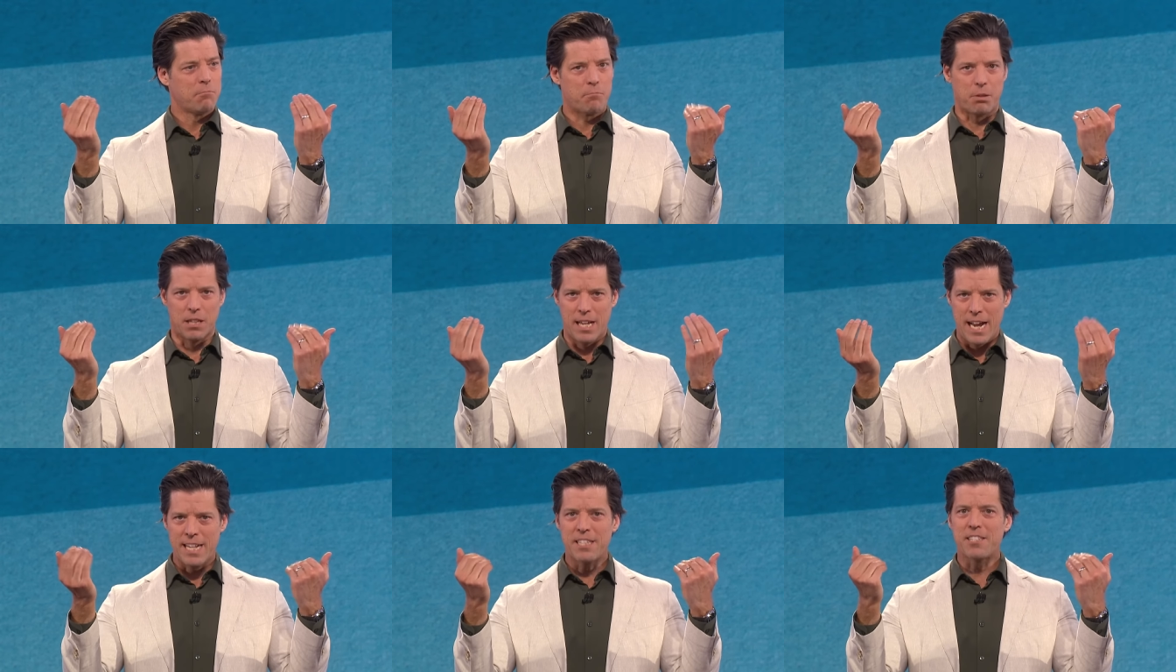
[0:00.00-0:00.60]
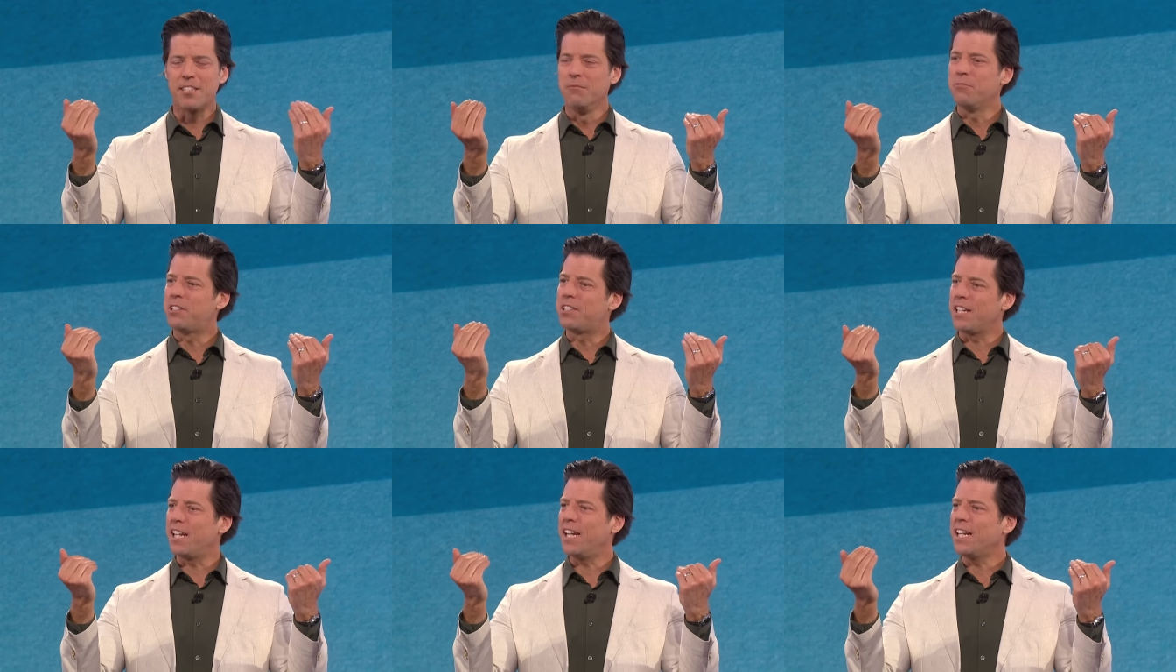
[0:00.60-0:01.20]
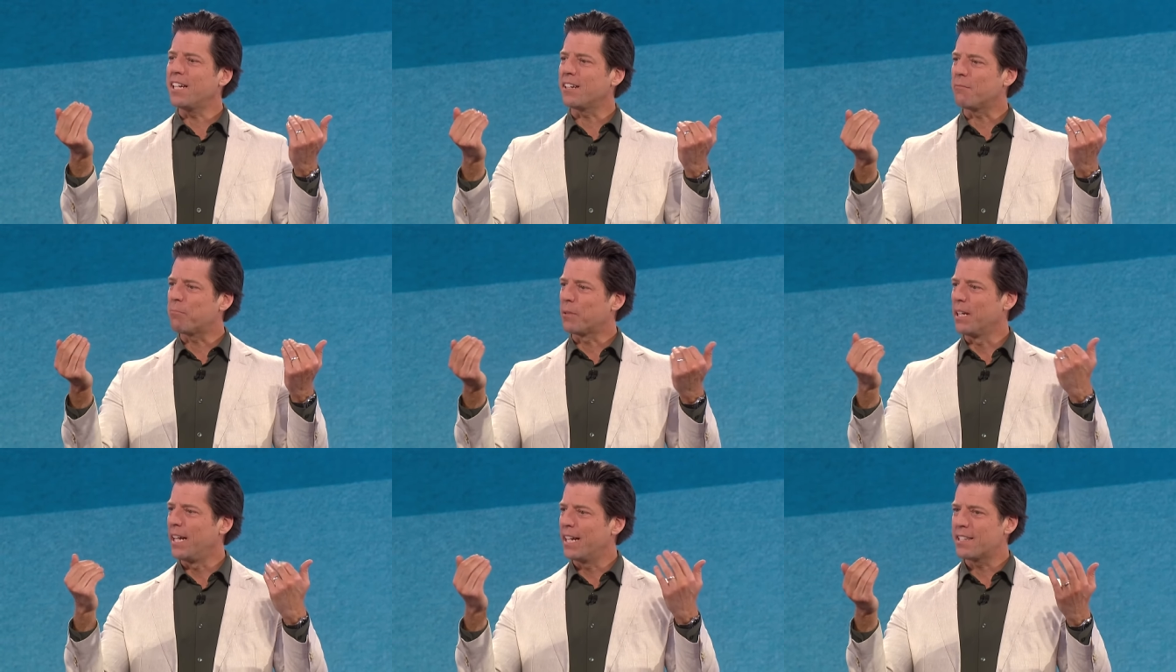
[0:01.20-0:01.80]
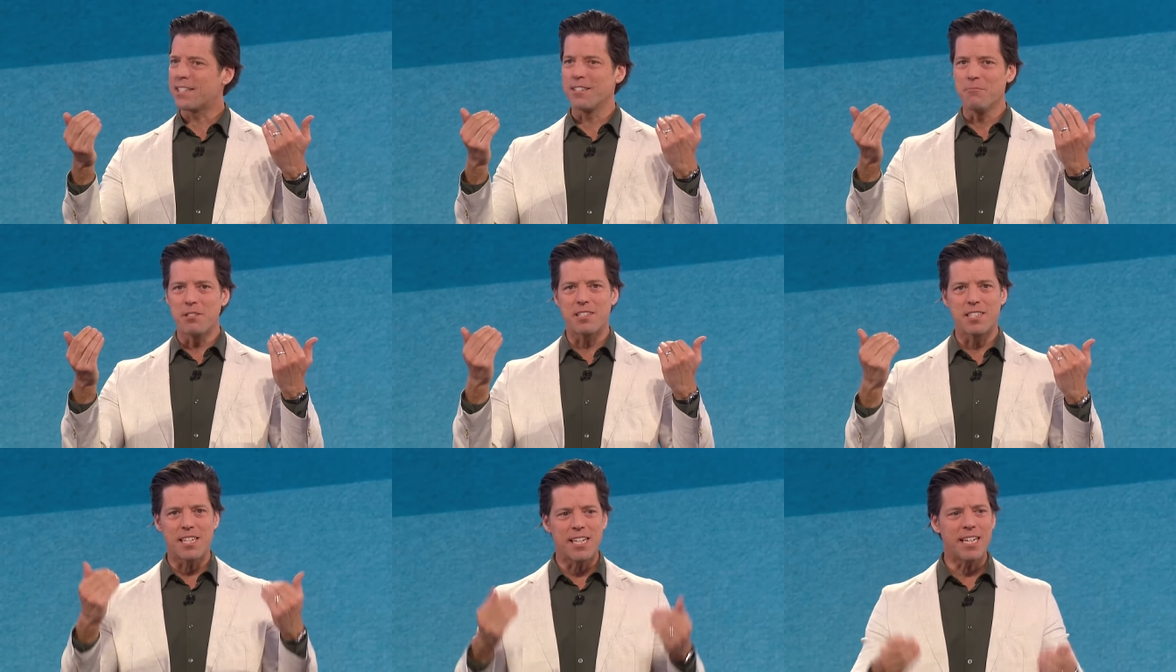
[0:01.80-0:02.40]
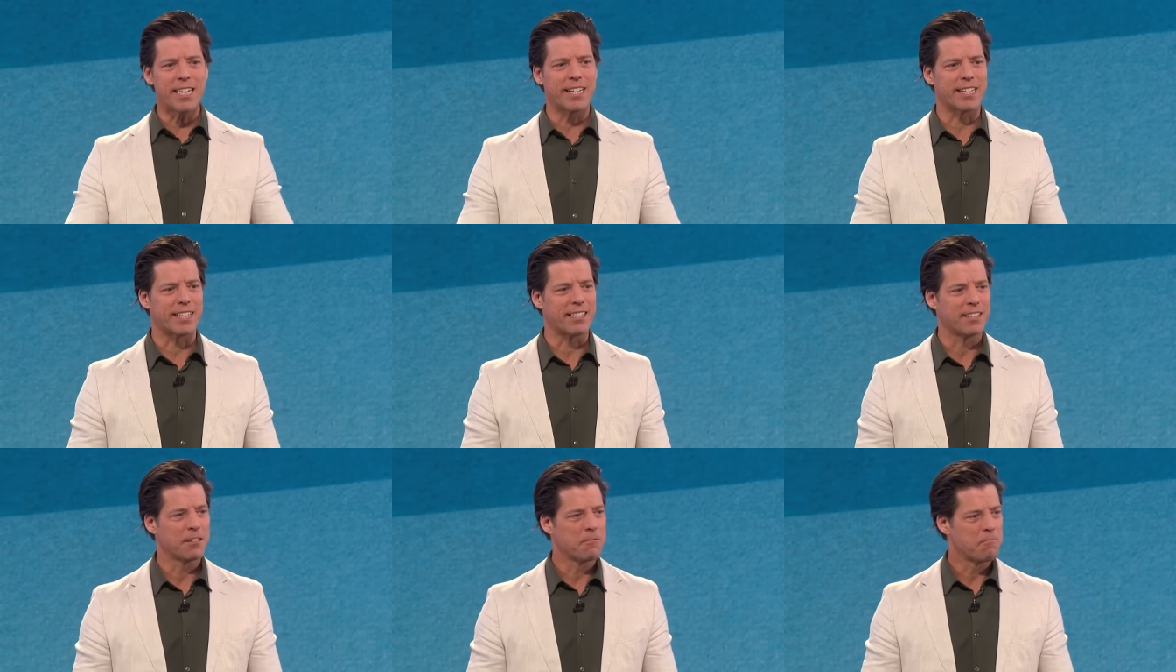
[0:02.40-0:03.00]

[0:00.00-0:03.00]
Plant some seed. Plant some seed.